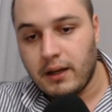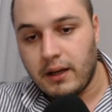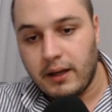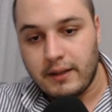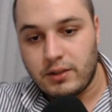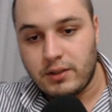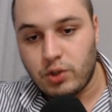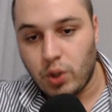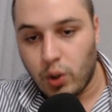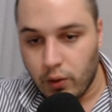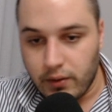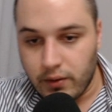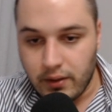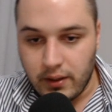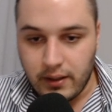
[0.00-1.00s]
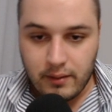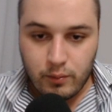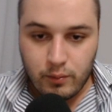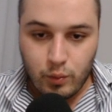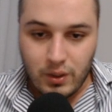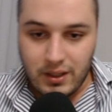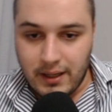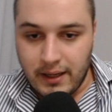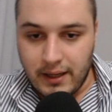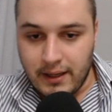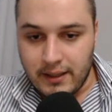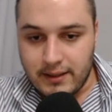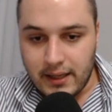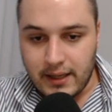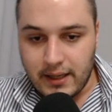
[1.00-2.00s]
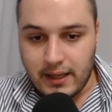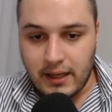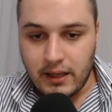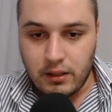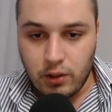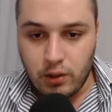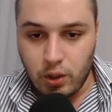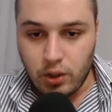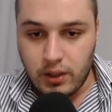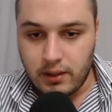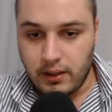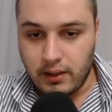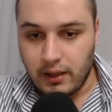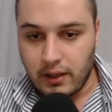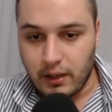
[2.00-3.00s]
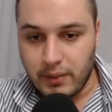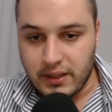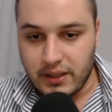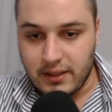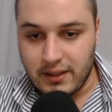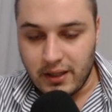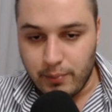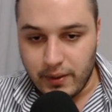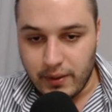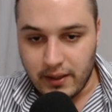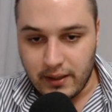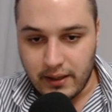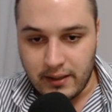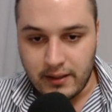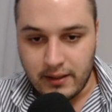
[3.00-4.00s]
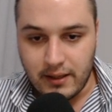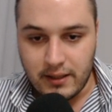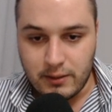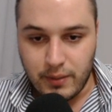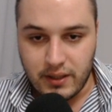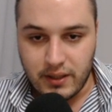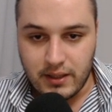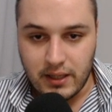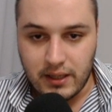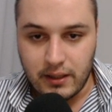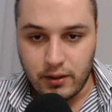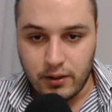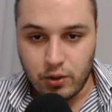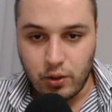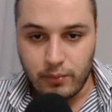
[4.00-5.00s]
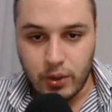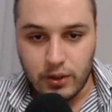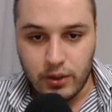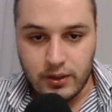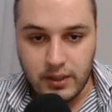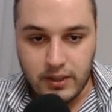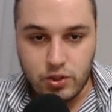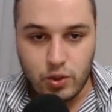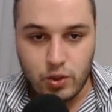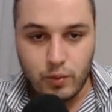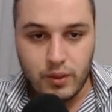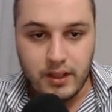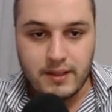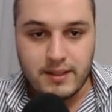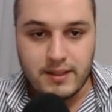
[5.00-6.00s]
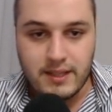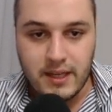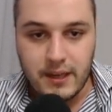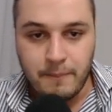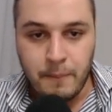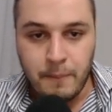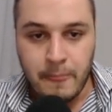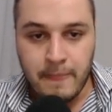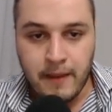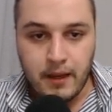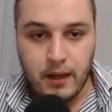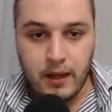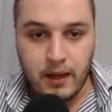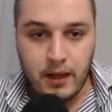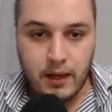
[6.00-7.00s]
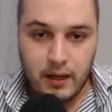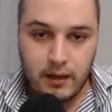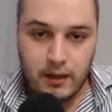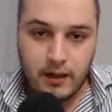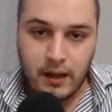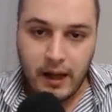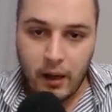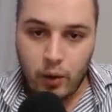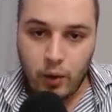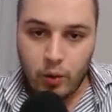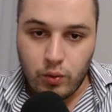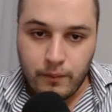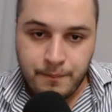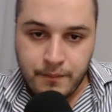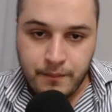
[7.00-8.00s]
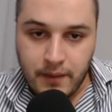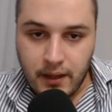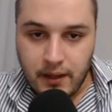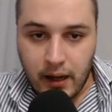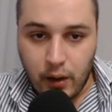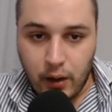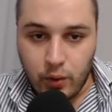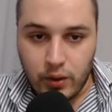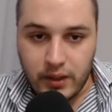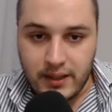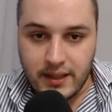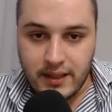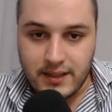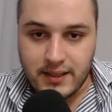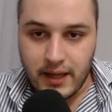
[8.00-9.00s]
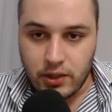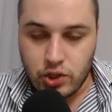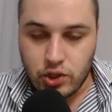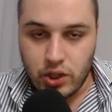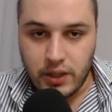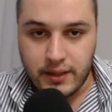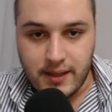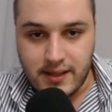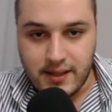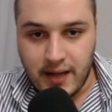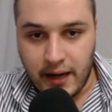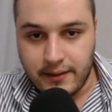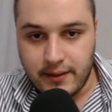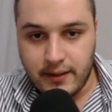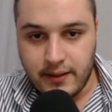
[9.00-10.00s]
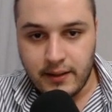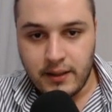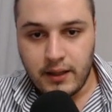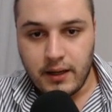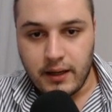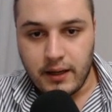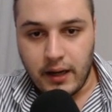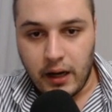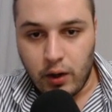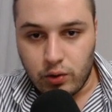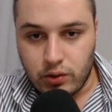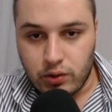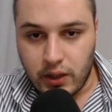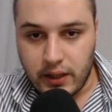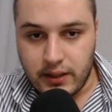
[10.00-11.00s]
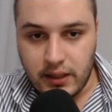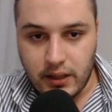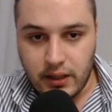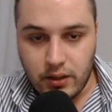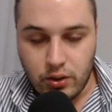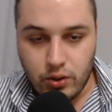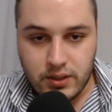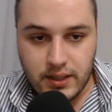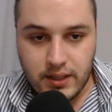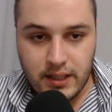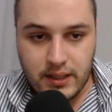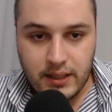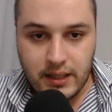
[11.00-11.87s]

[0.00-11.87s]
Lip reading: So we're gonna take a look a little bit deeper in this particular community so we can see how it is actually designed. Now right here you see the